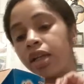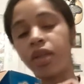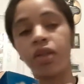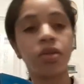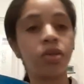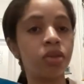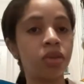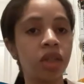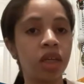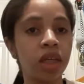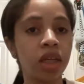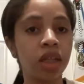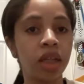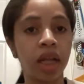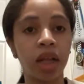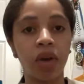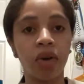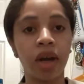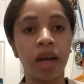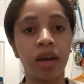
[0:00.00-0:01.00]
usually they
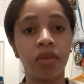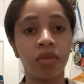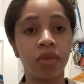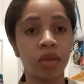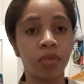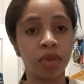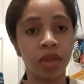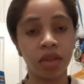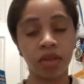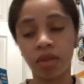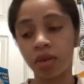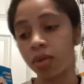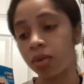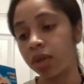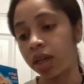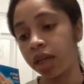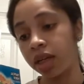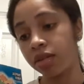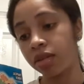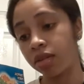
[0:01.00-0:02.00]
don't have some of these
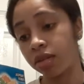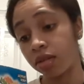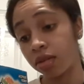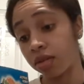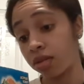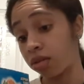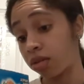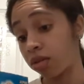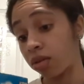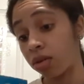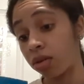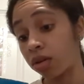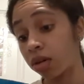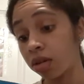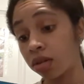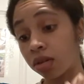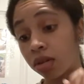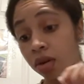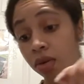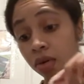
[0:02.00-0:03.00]
Kool-Aids in the store,
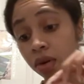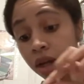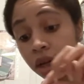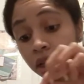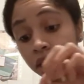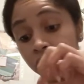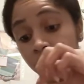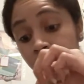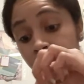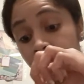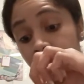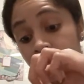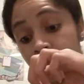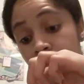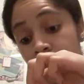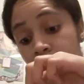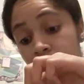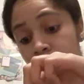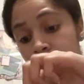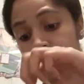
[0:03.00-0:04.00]
so check this
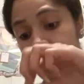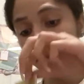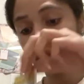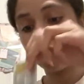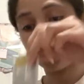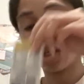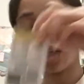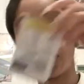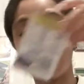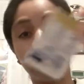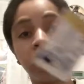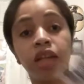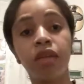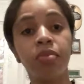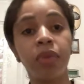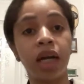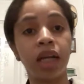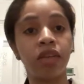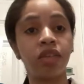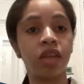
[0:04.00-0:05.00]
out. Can
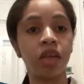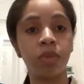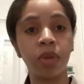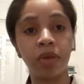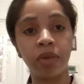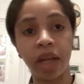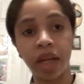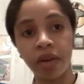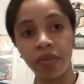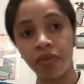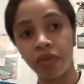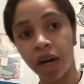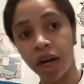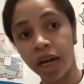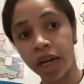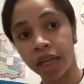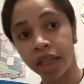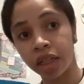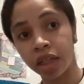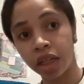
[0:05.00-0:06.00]
anybody tell me if they can
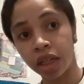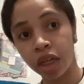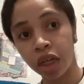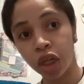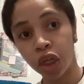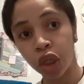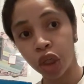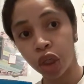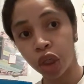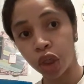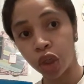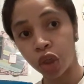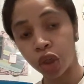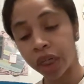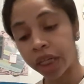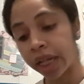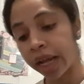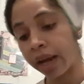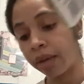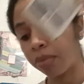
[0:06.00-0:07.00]
find
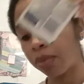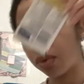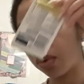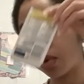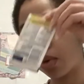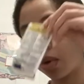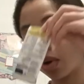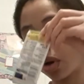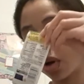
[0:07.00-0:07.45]
green apple?